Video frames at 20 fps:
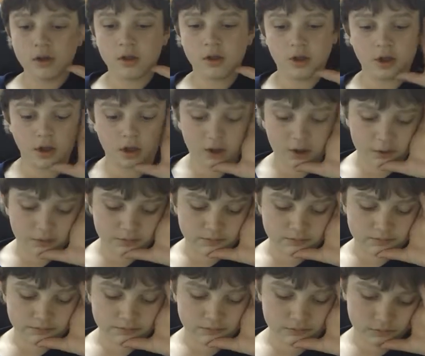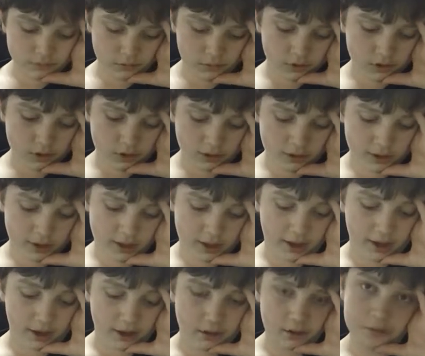So yeah.